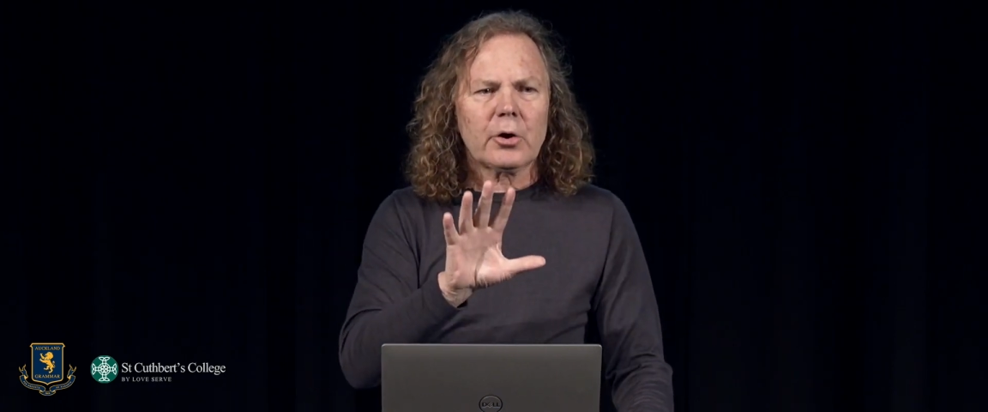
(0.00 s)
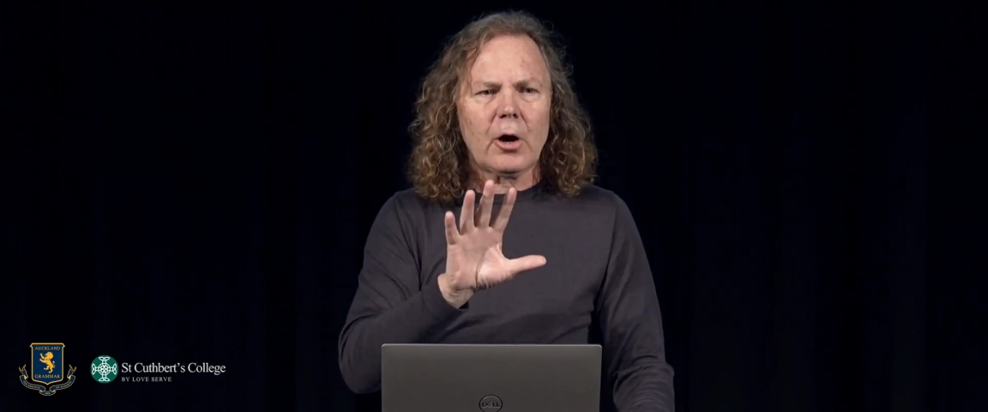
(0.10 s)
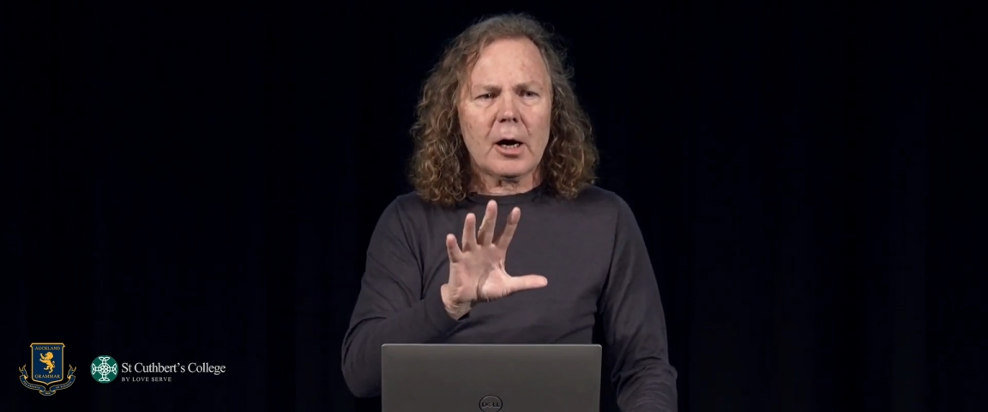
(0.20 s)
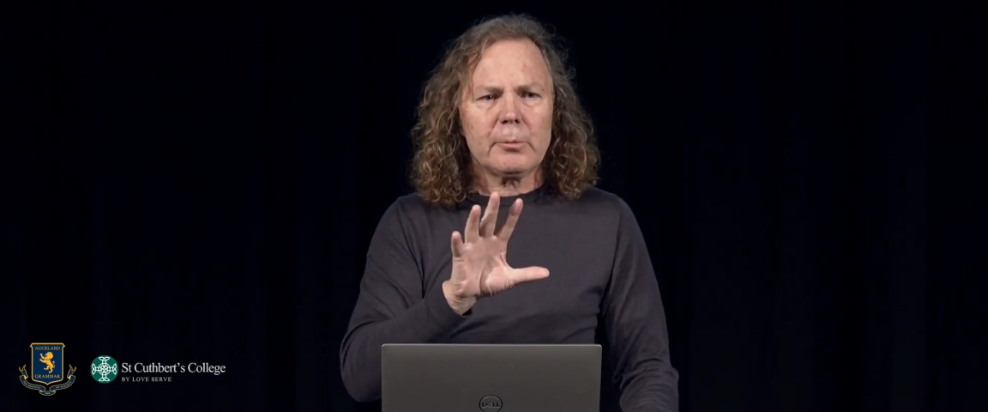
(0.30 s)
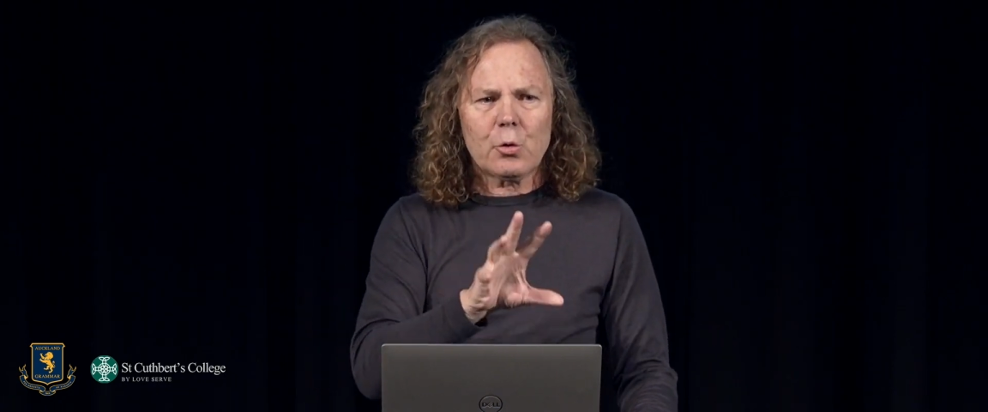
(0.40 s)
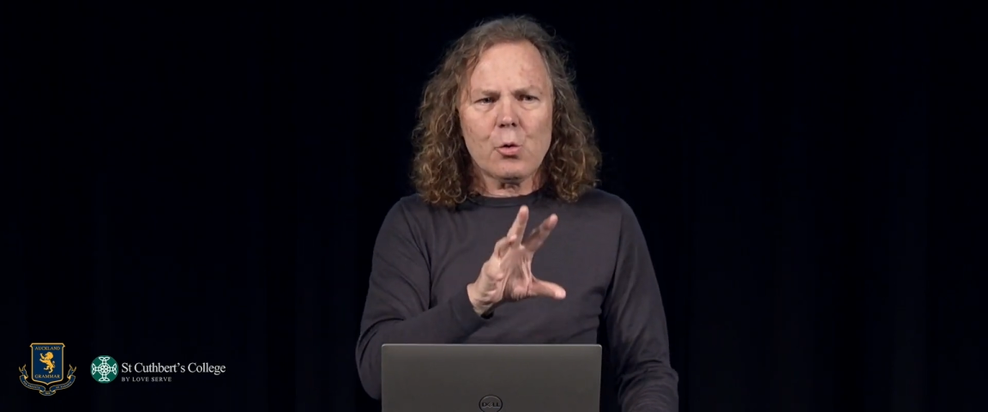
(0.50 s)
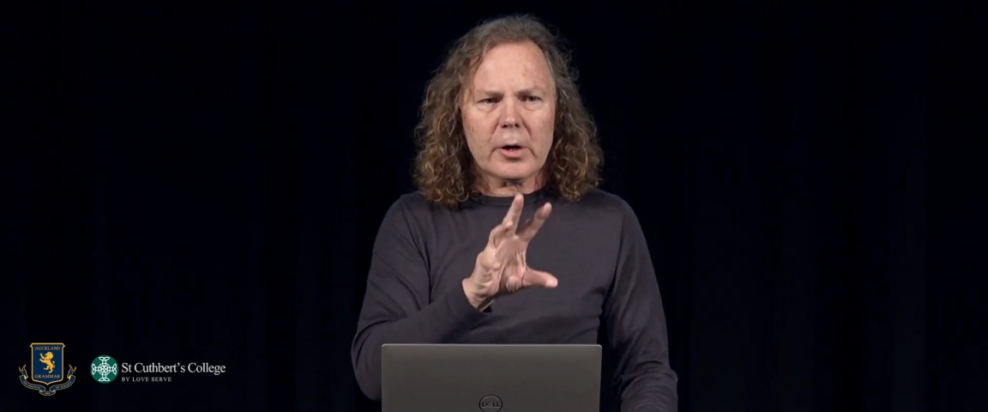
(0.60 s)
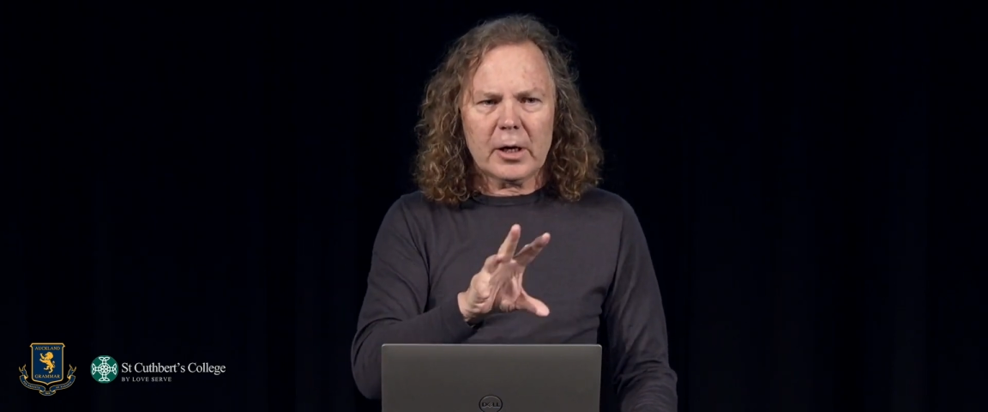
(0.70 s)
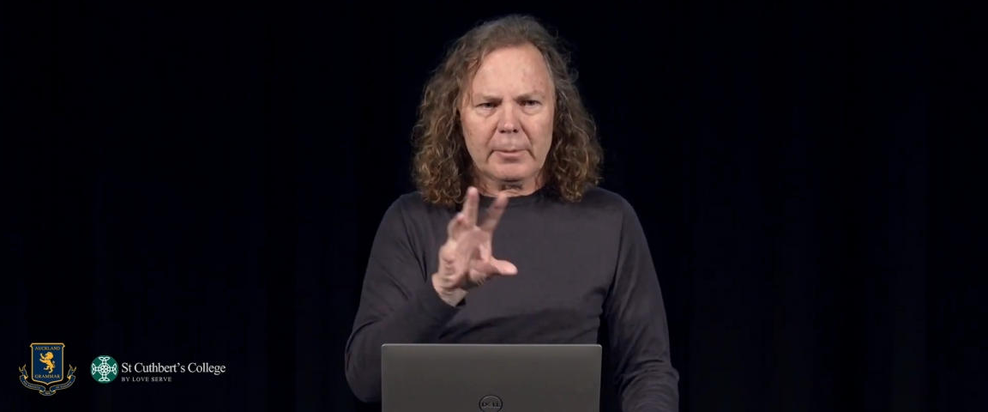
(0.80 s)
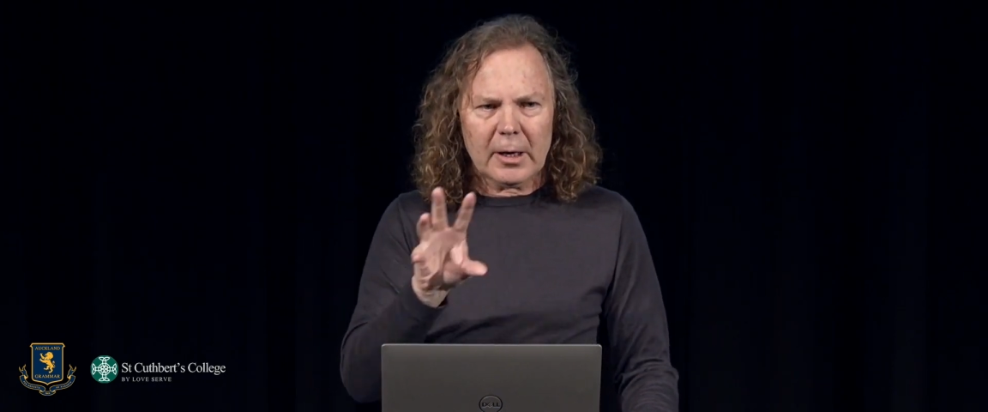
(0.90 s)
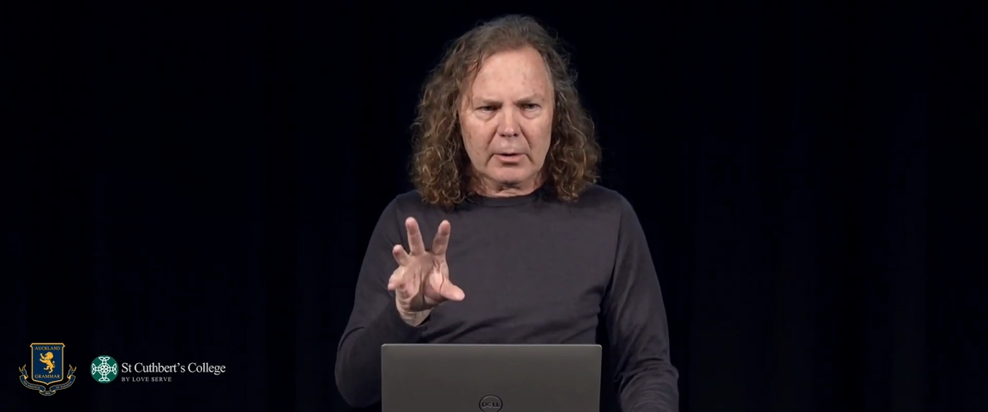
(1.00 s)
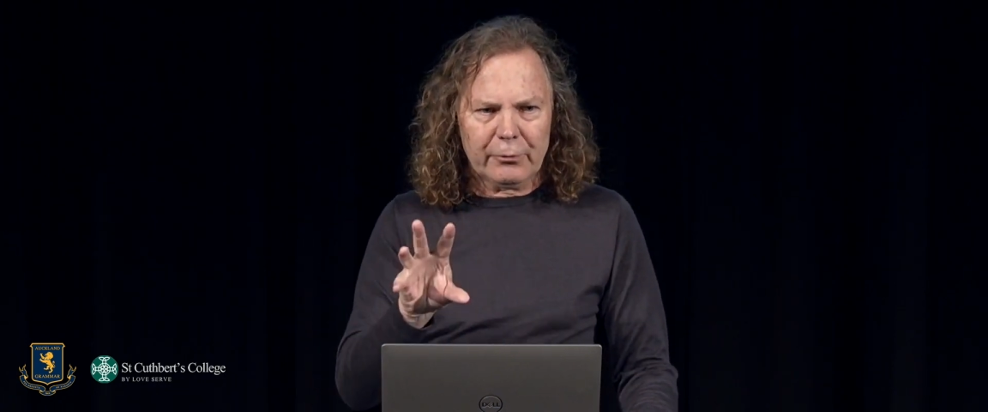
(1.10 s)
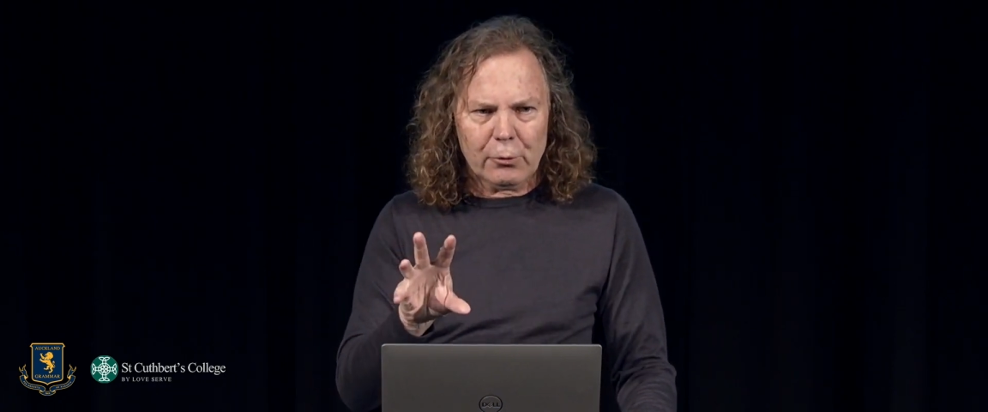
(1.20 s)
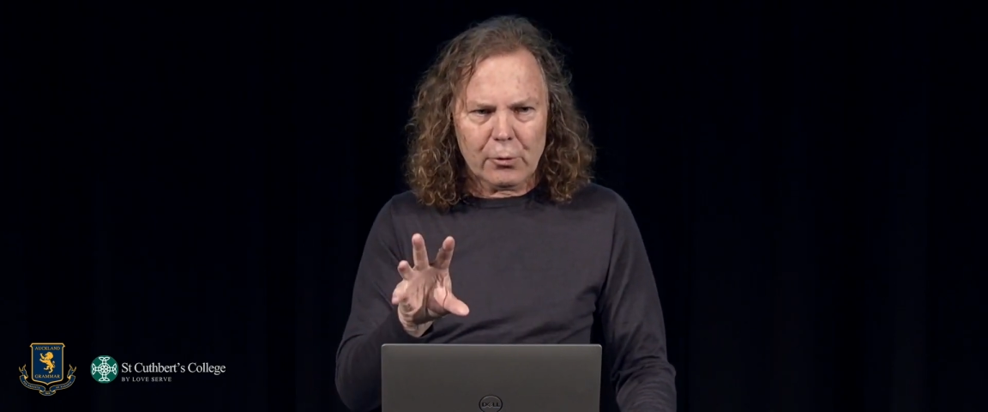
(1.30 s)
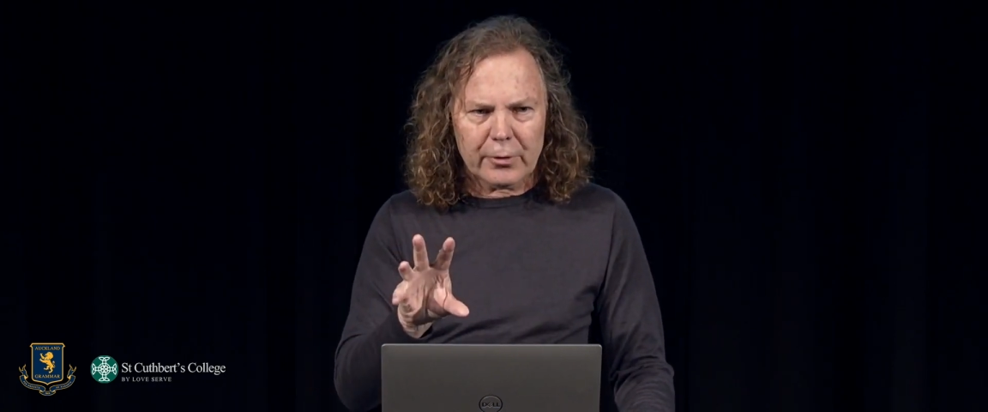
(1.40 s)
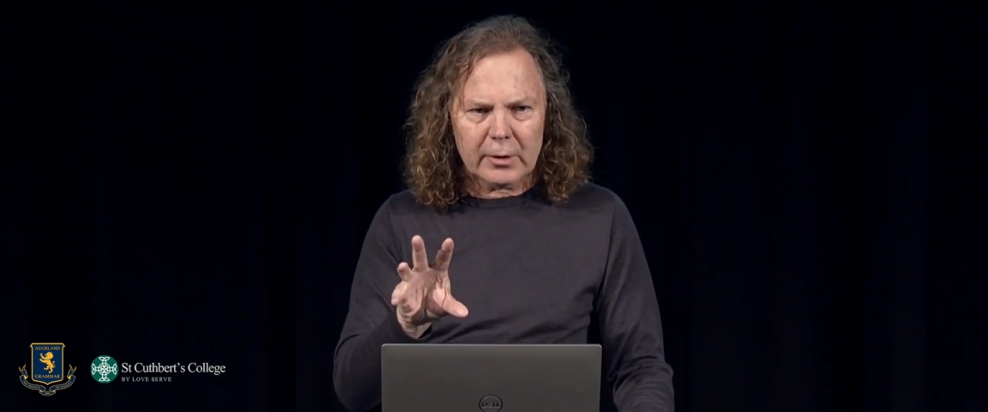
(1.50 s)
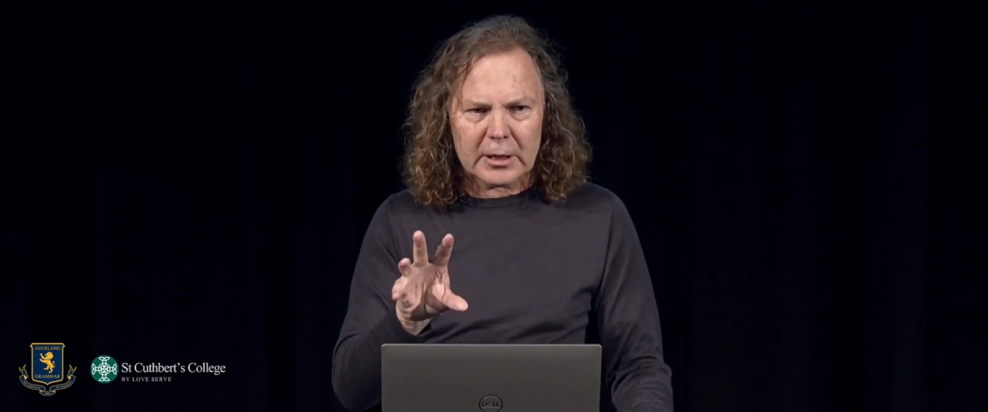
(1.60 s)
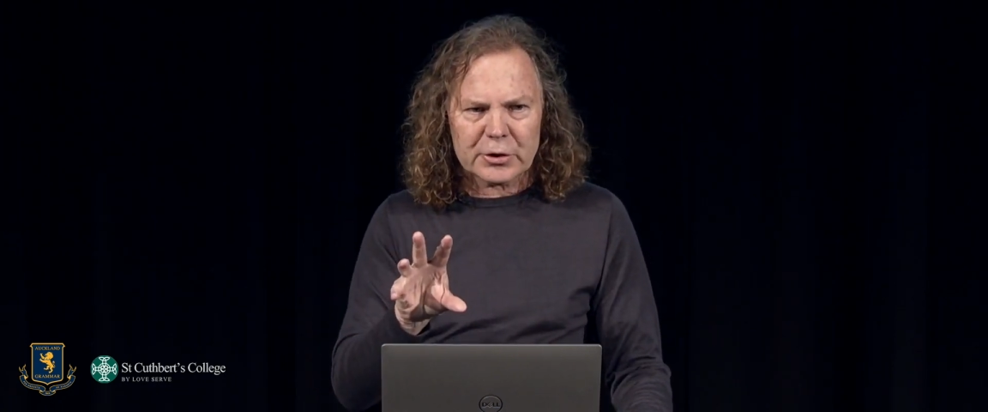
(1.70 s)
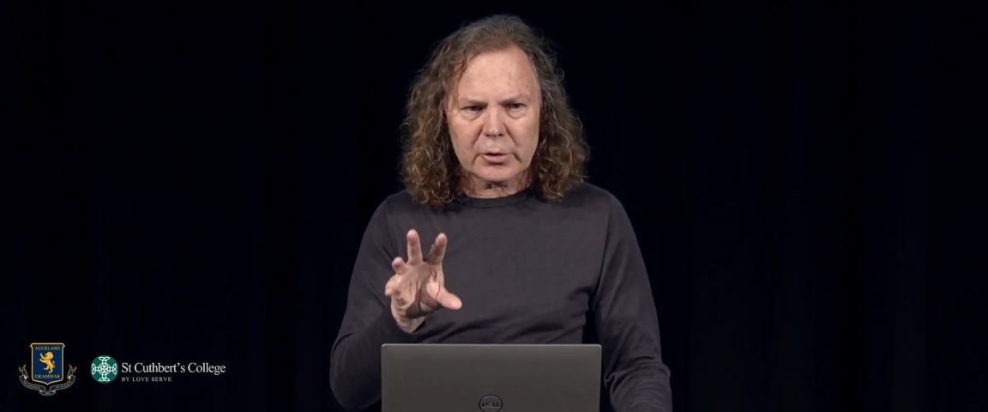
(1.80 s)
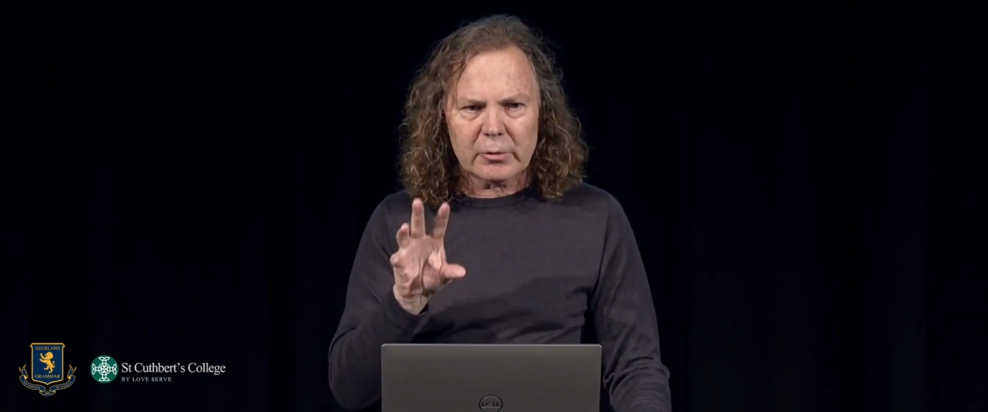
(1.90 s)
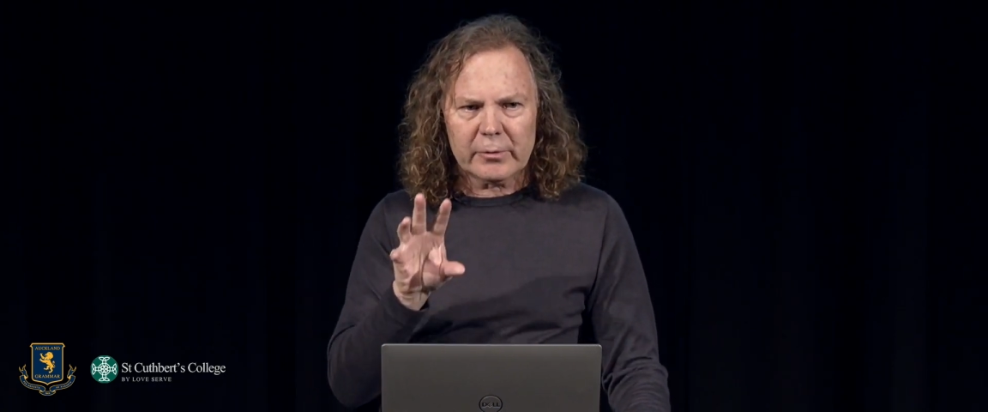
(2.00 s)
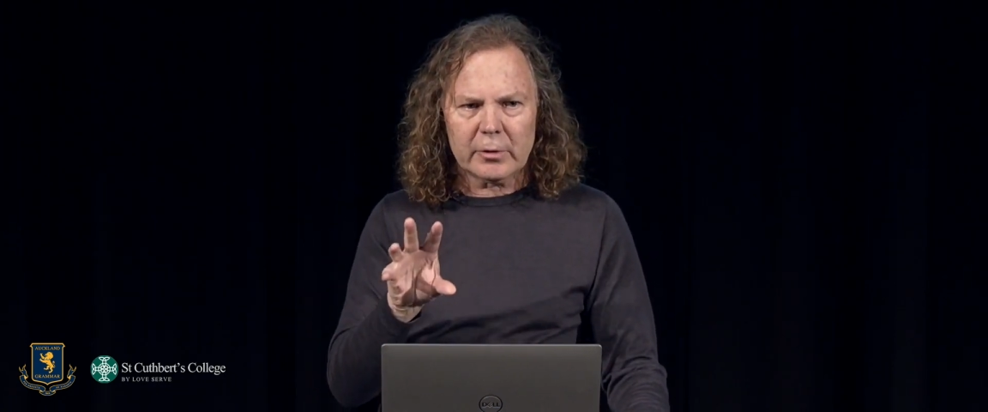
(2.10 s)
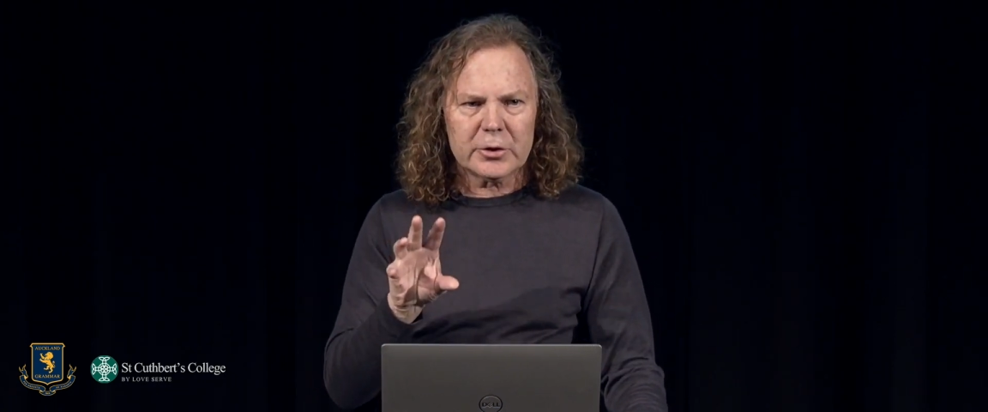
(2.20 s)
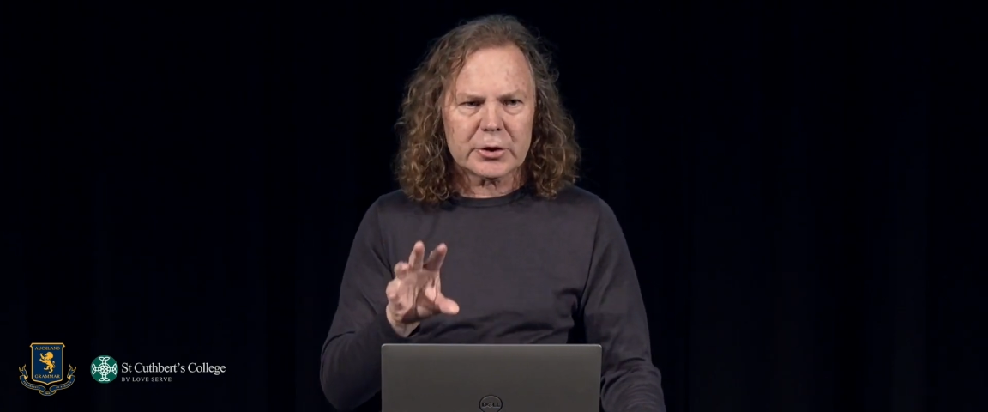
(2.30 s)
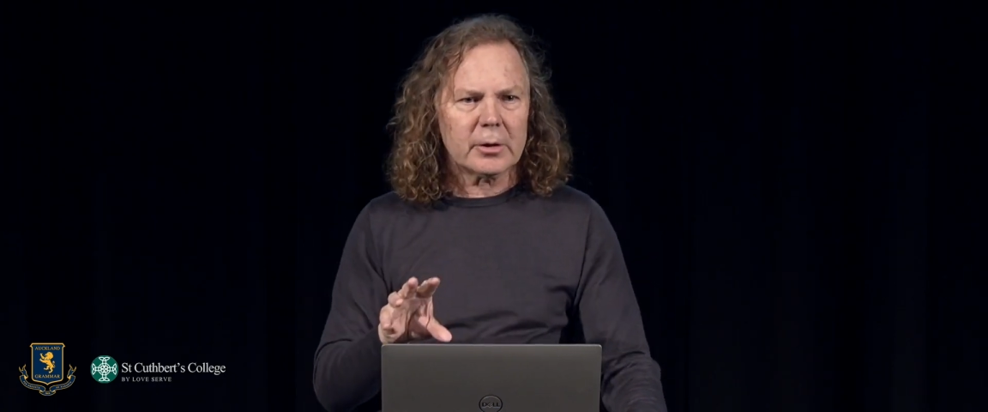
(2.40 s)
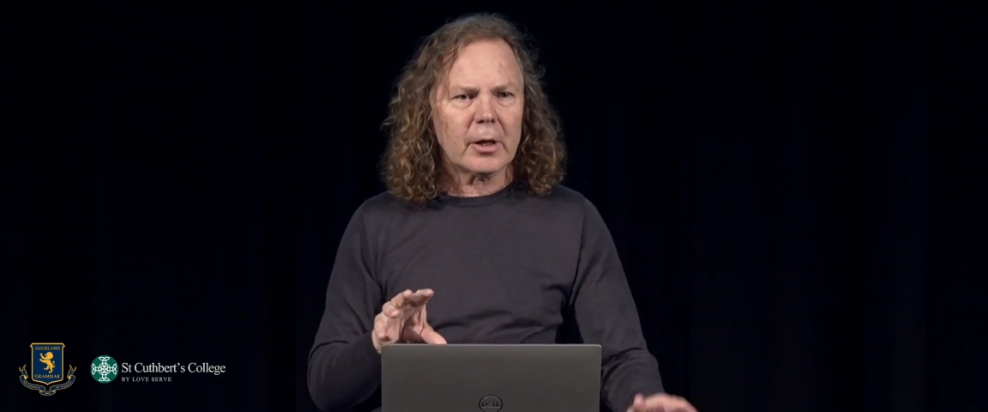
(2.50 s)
time talking about the fourth industrial revolution.